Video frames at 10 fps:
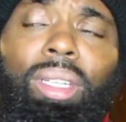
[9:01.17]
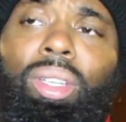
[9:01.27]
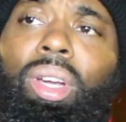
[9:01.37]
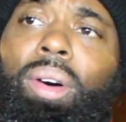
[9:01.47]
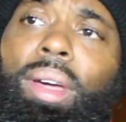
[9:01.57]

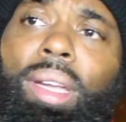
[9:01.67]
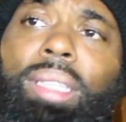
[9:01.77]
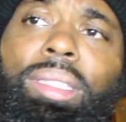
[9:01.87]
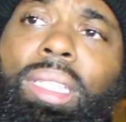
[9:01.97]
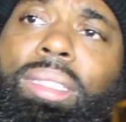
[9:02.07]
You know, and
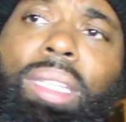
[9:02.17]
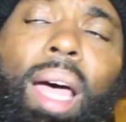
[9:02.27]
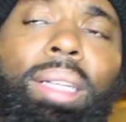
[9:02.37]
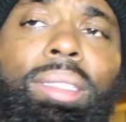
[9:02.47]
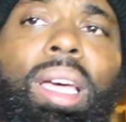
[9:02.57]
that's just the
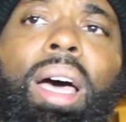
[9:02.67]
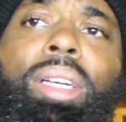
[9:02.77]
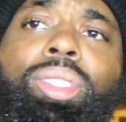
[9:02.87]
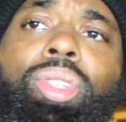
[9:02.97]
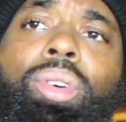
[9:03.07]
honest
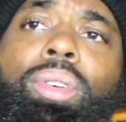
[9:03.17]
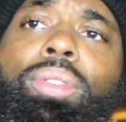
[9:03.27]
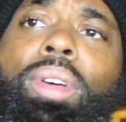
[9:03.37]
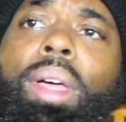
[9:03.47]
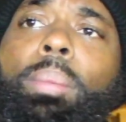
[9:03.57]
God's truth.
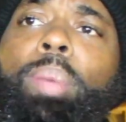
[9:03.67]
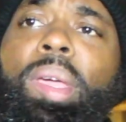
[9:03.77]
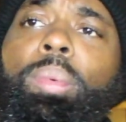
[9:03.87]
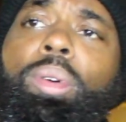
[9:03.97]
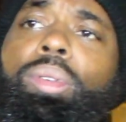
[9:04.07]

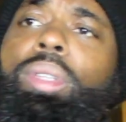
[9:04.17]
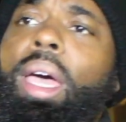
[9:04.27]
People